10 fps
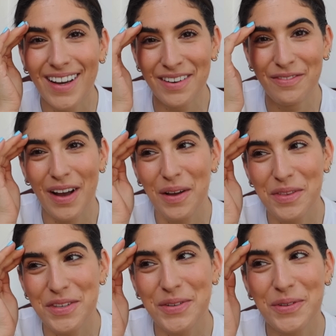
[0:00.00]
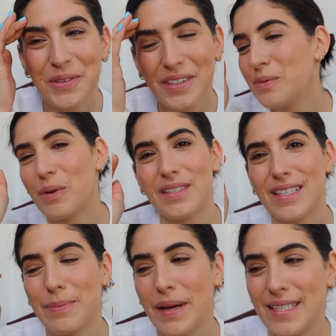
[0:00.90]
and found the store. Wasn't
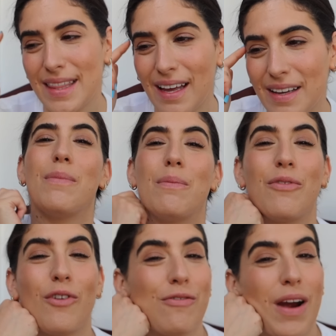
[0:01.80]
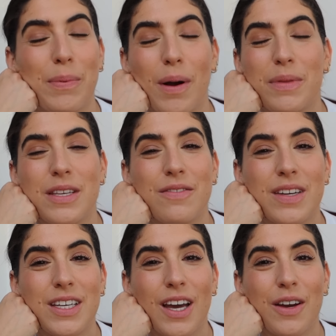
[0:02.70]
expecting that. But before I wrap up this
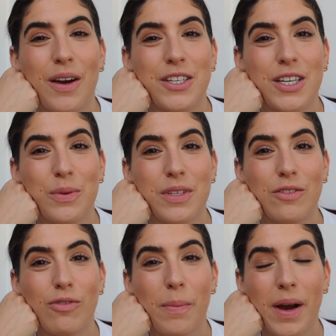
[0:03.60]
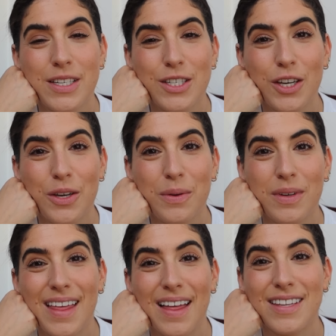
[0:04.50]
video, I just wanted to remind you
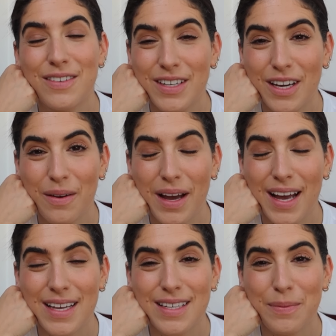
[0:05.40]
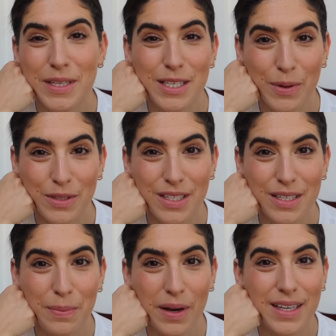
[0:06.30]
that this video has been
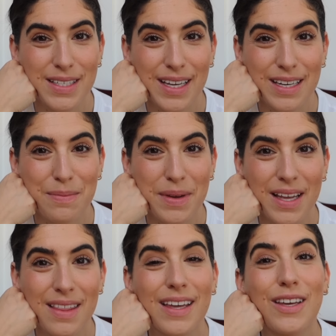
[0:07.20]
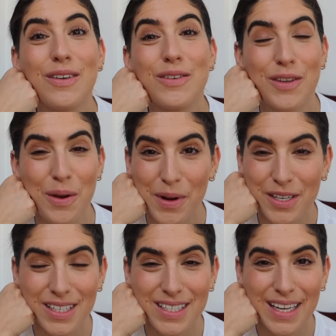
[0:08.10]
sponsored by Skin and Me. Thank you so
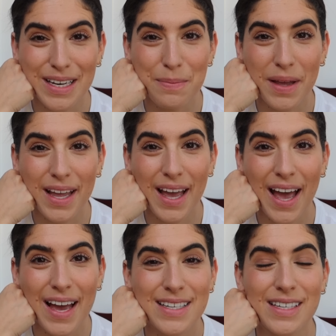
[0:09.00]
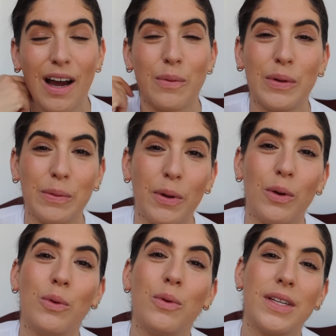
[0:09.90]
much to Skin and Me. And I will put
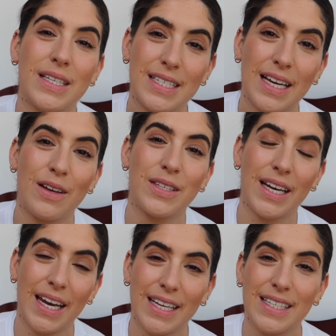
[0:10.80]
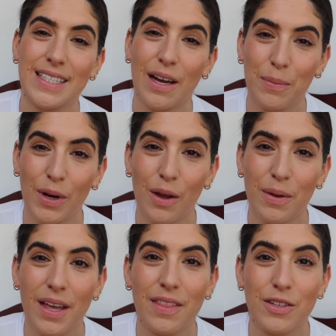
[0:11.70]
all the details and links down below
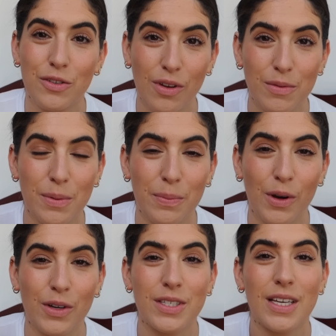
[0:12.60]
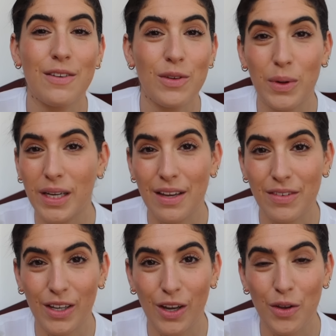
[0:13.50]
in the description box if you want to give
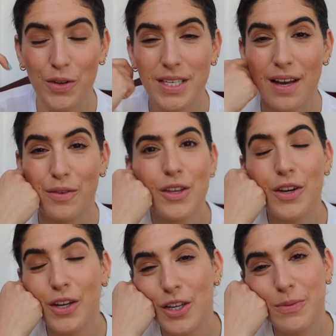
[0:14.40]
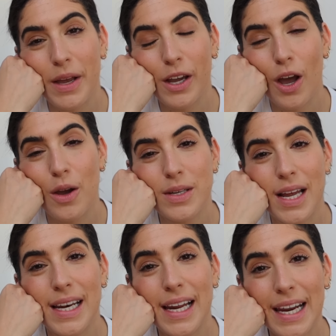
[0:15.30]
it a go yourself. You can use my code
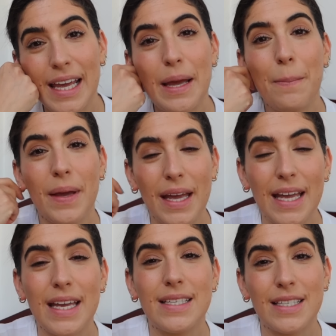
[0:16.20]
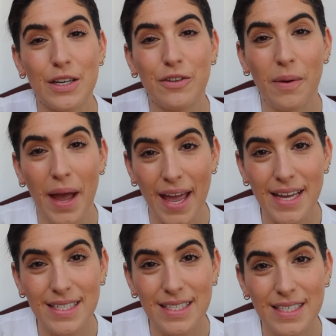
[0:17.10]

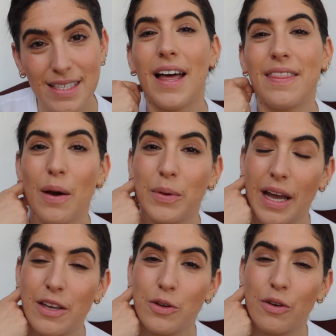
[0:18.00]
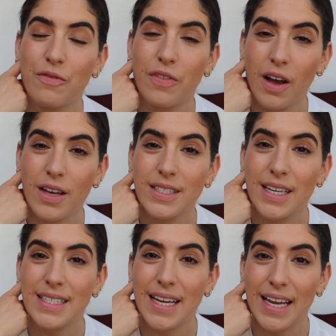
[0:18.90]
LILYP08 and that will get you your
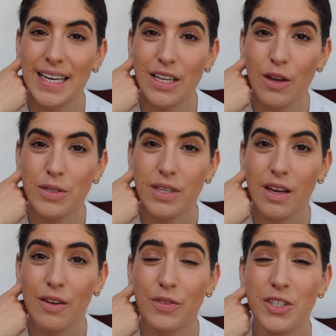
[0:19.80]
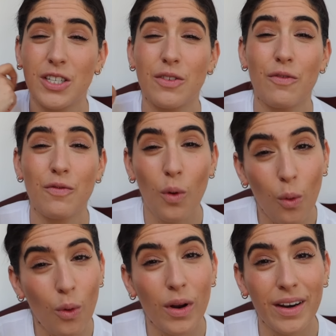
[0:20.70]
first daily doser for just
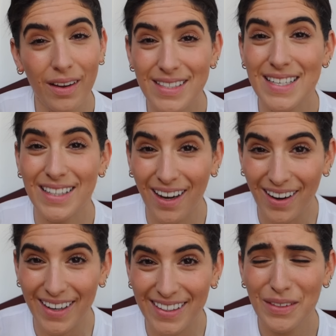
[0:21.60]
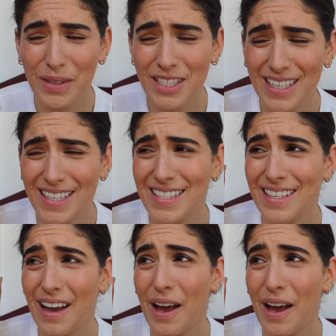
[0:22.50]
4.99, which is